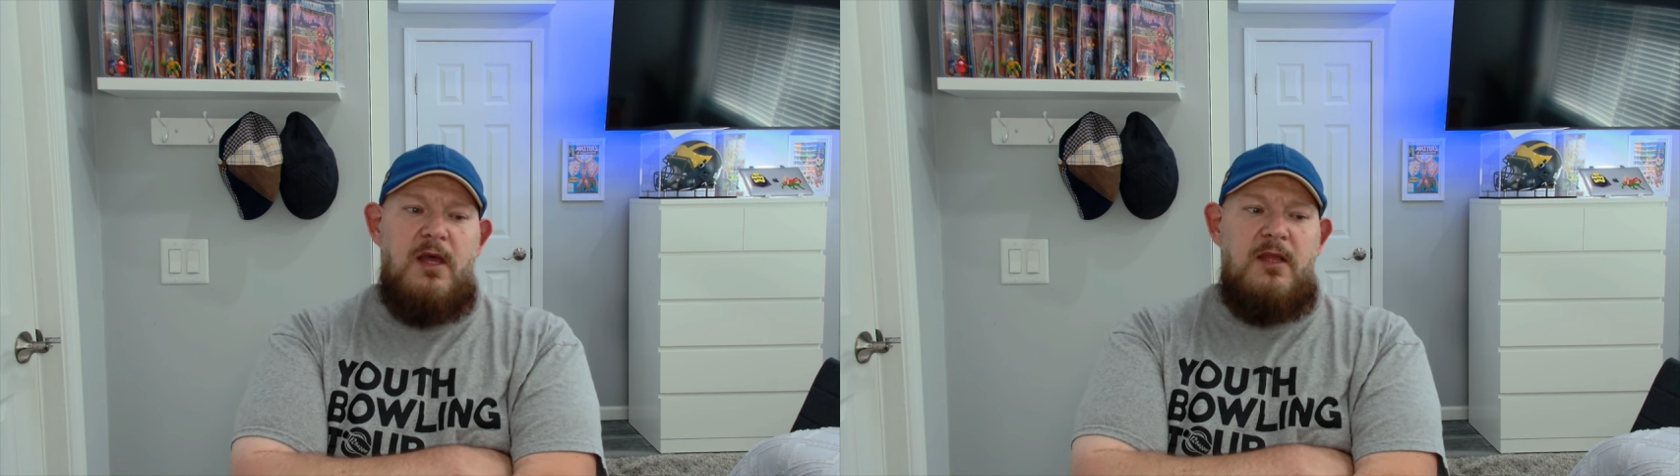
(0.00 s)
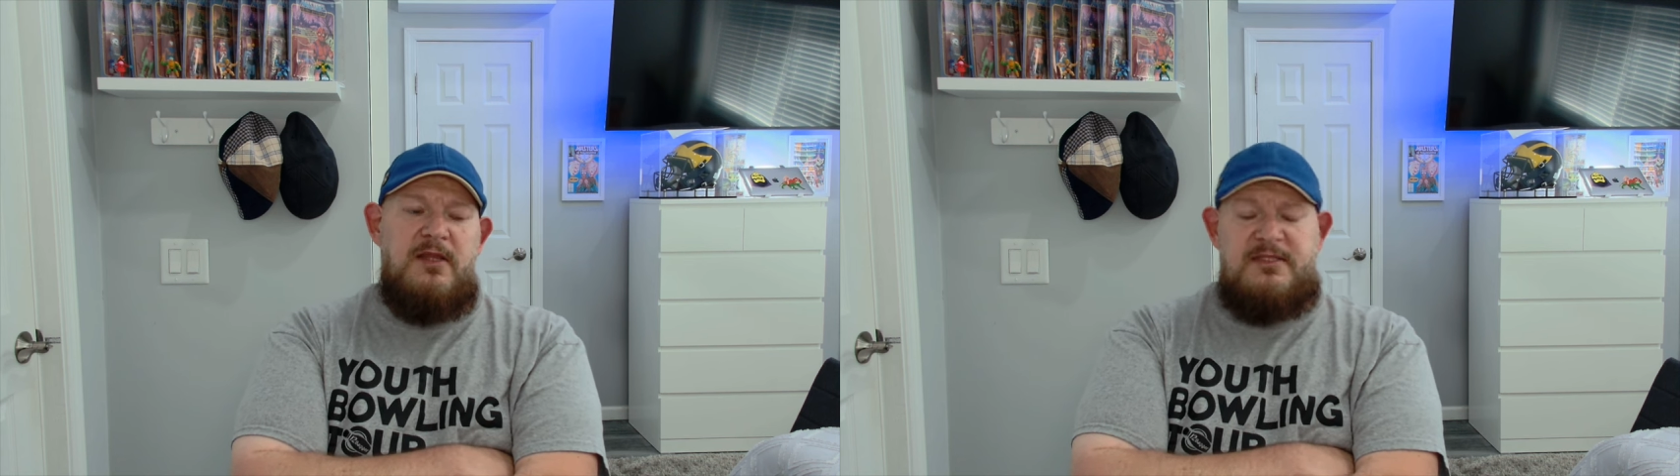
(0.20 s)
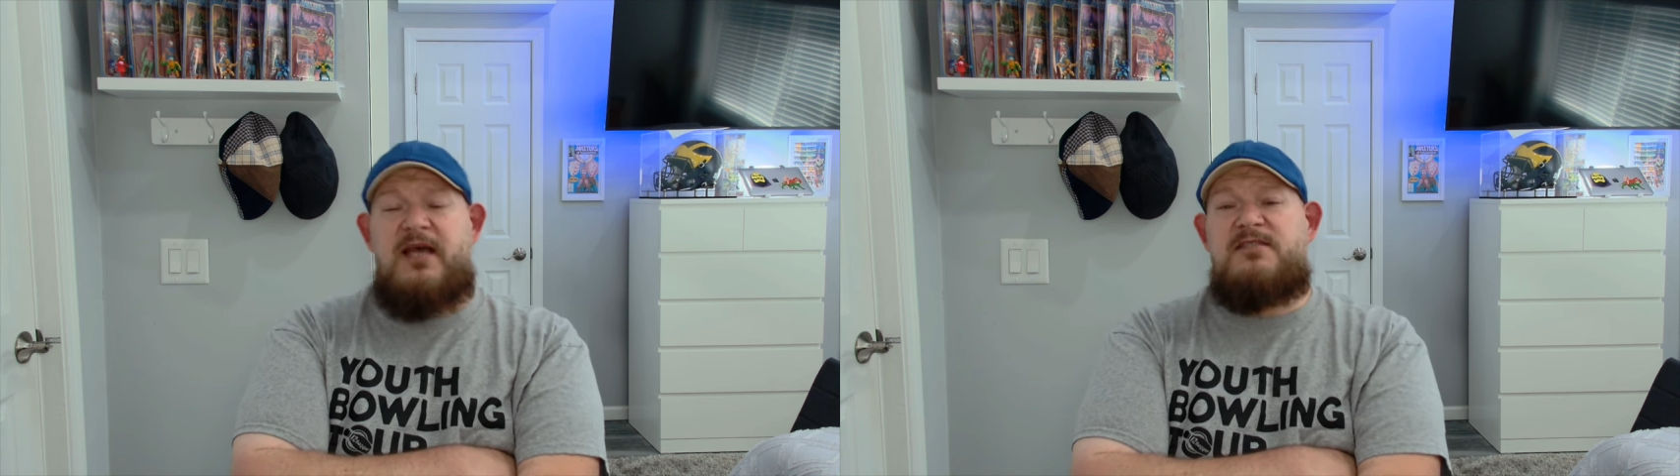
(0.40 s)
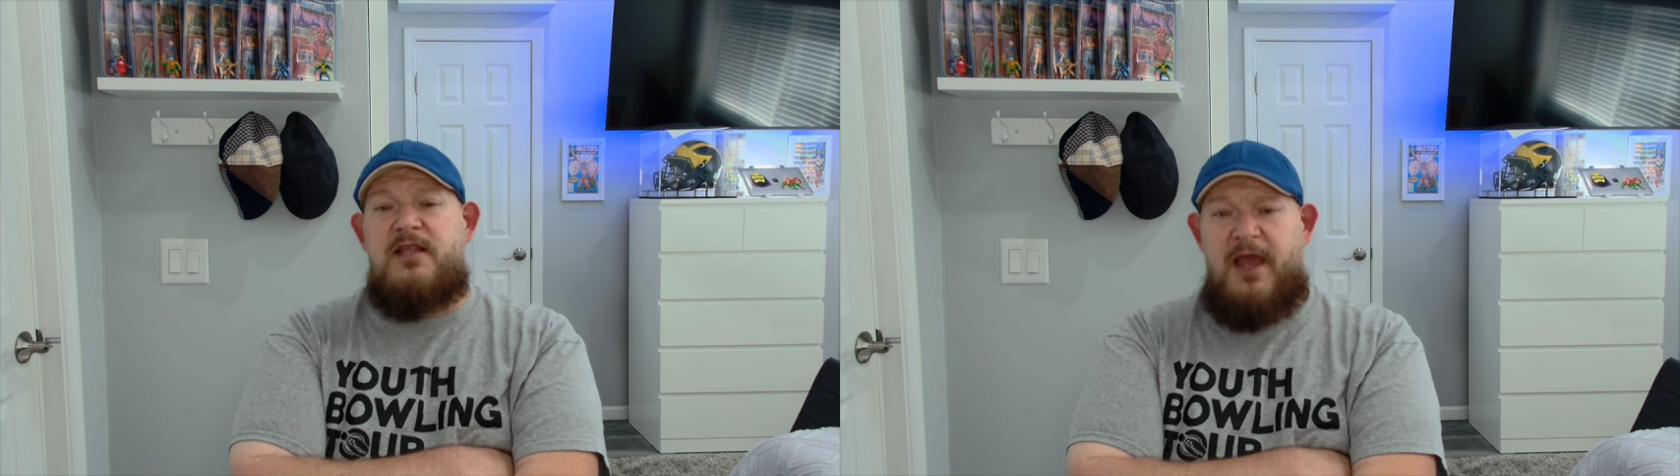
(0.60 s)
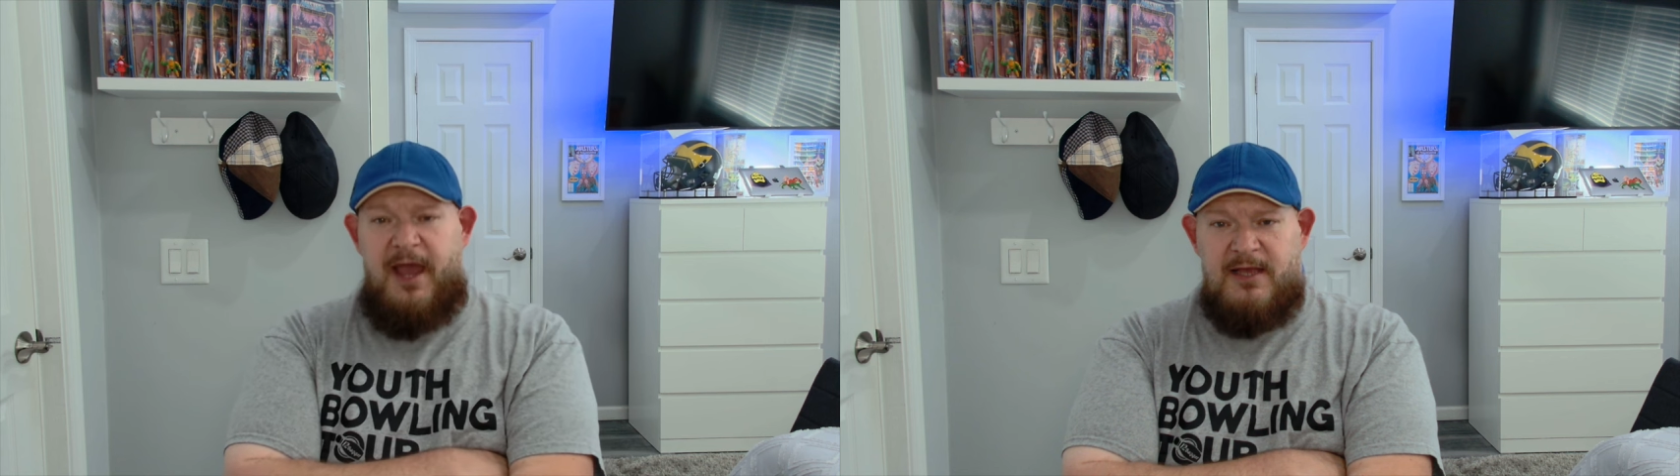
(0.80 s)
the
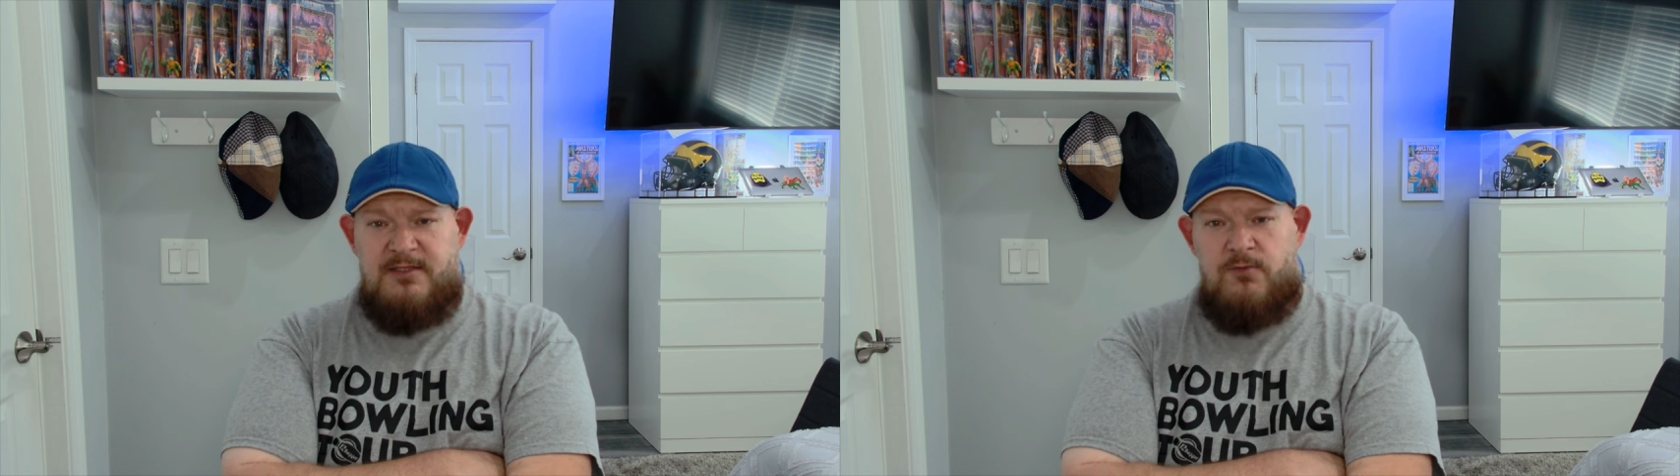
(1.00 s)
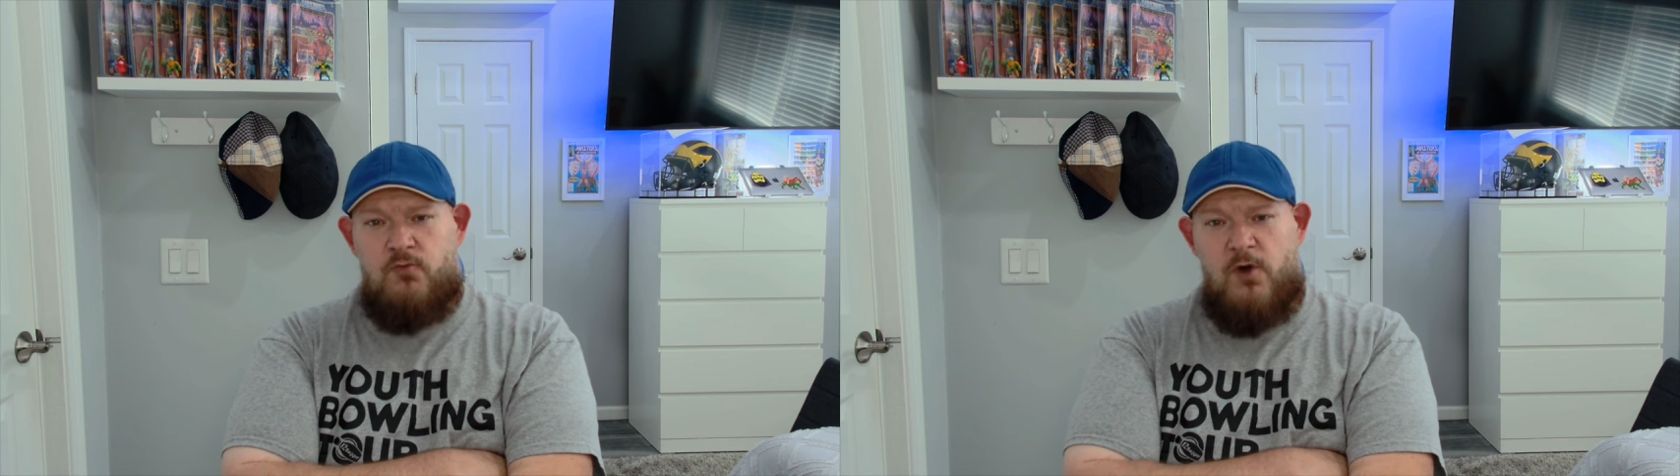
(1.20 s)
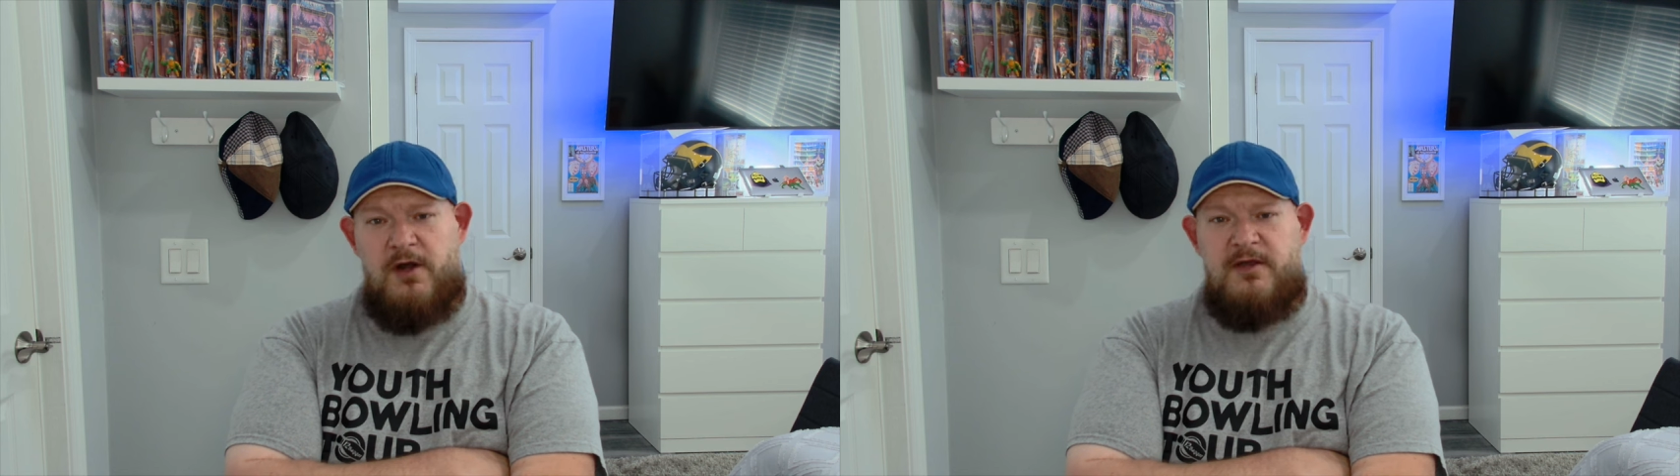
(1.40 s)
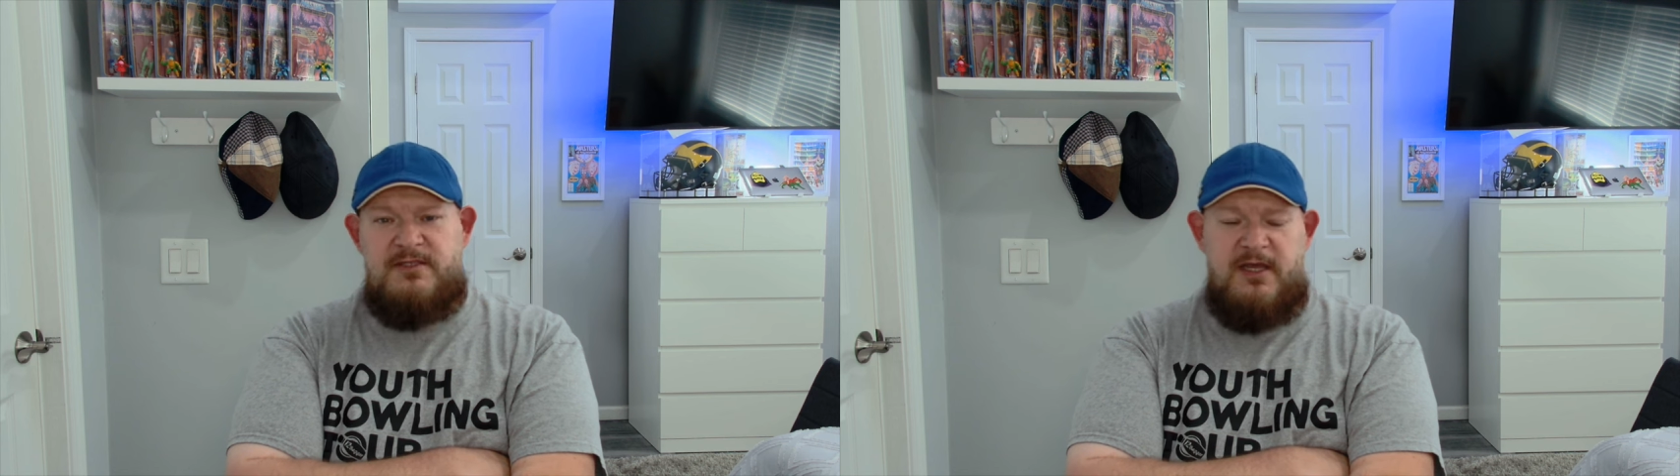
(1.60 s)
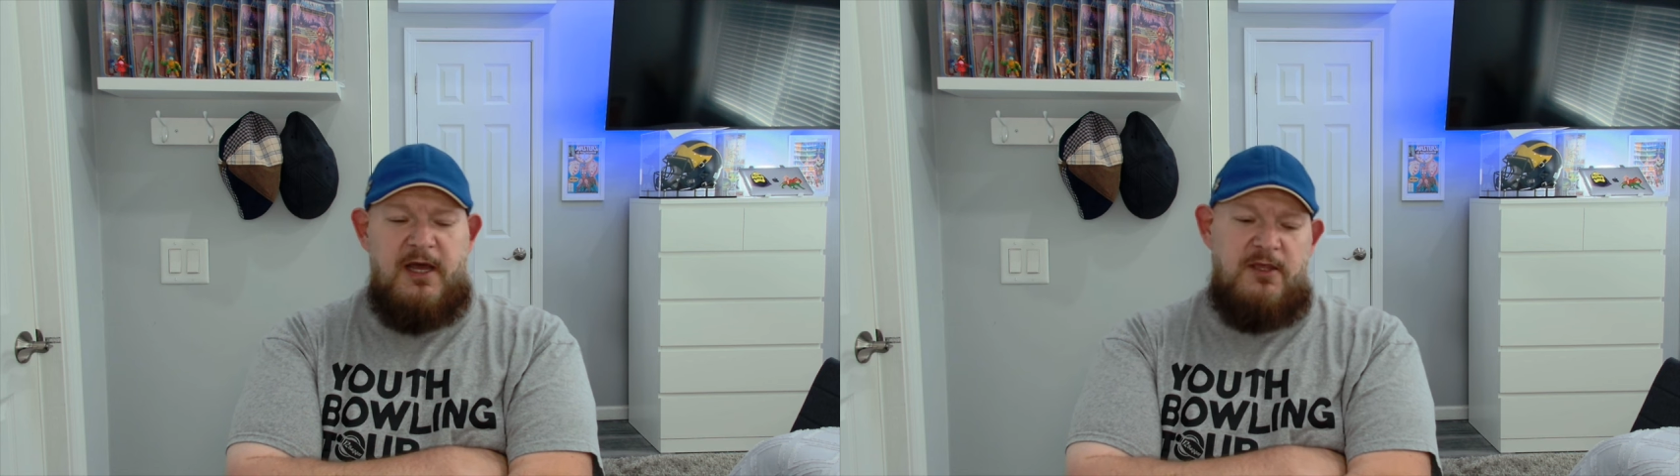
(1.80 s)
Tesla has. One is uh,